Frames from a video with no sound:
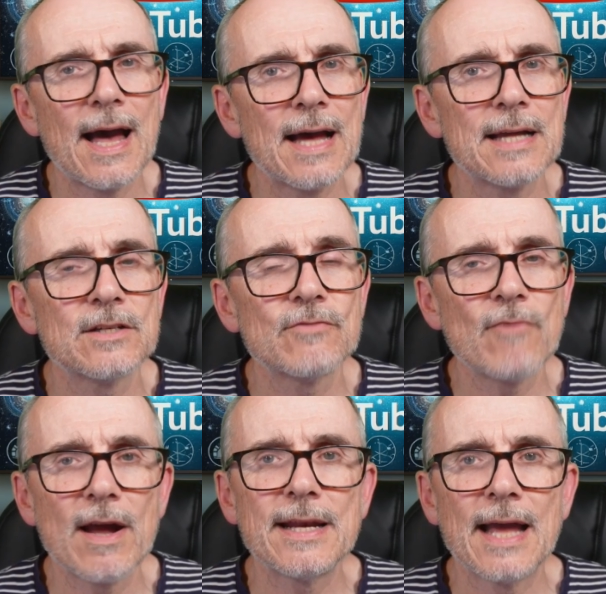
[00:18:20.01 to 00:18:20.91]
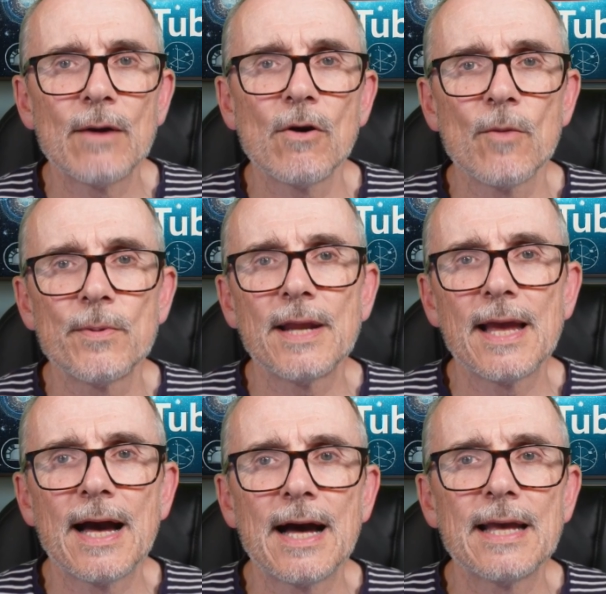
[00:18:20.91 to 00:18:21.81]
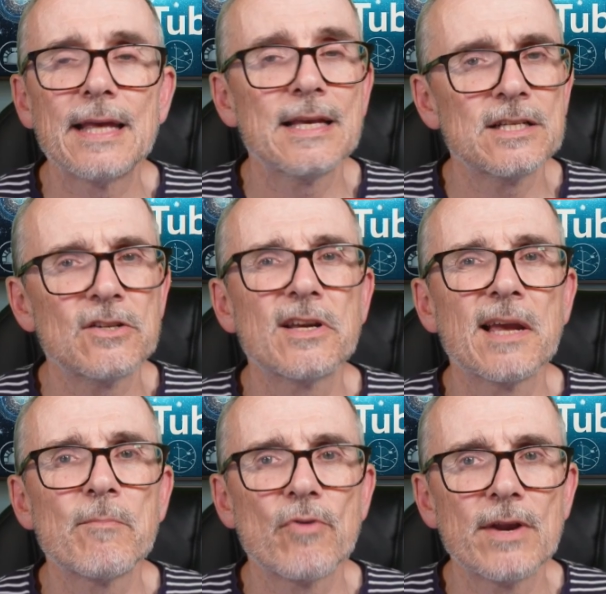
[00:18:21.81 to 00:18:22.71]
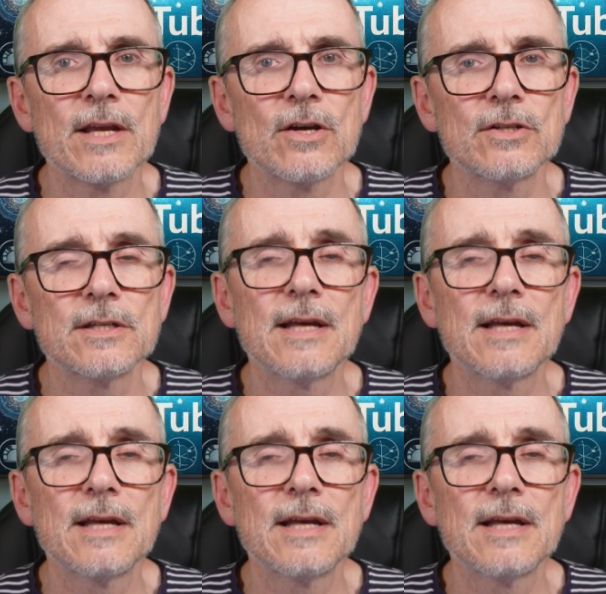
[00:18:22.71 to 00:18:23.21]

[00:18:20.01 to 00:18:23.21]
And right now, OpenAI is looking pretty good.